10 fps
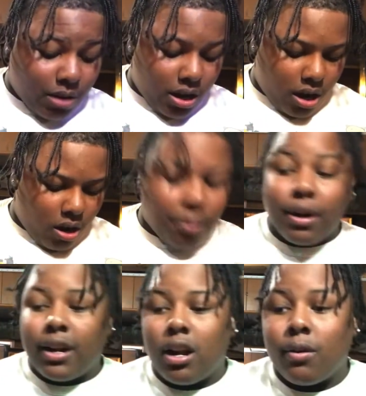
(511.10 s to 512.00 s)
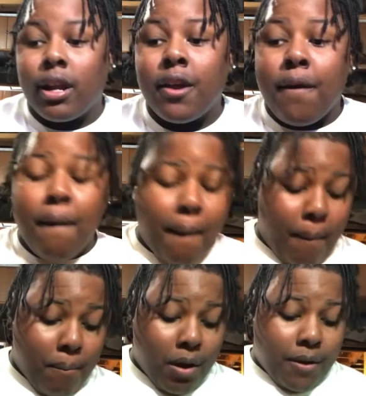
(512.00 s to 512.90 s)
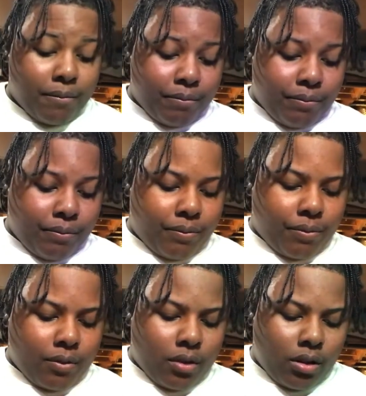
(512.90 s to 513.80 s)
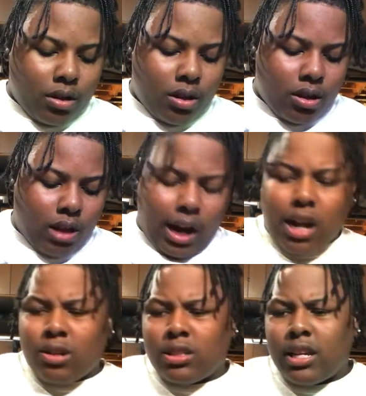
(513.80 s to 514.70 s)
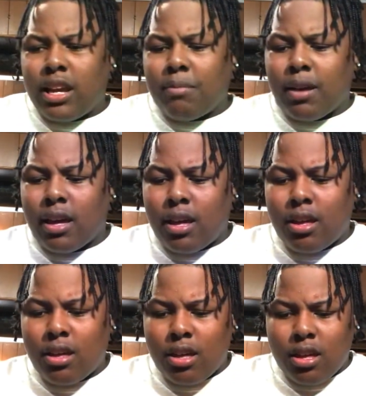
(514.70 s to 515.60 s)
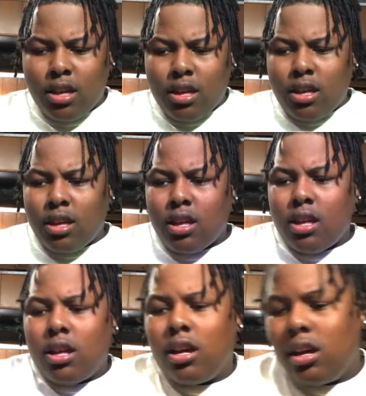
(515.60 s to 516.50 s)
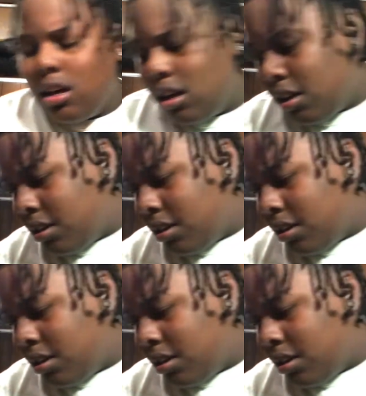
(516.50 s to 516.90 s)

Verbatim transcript: matter. Oh, I put it in already. But, like I was saying, man, uh,